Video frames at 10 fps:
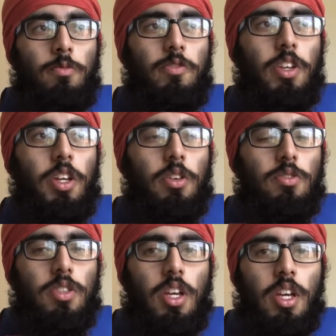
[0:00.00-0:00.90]

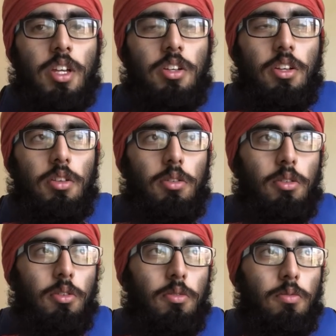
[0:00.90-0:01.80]
videos, and
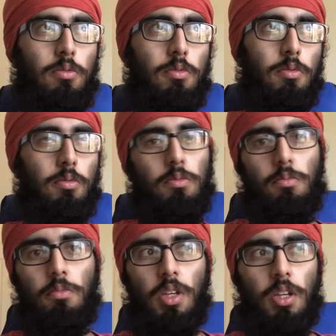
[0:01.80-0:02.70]

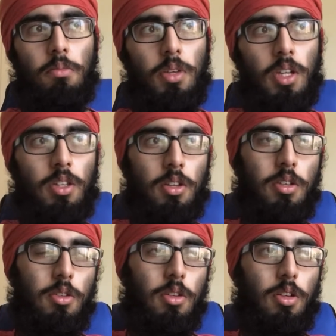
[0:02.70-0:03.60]
me and the
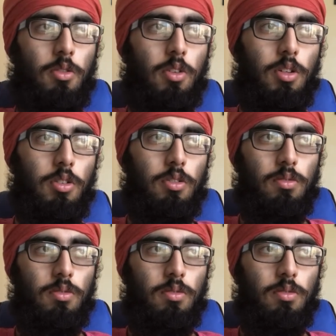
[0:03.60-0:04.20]
other, well,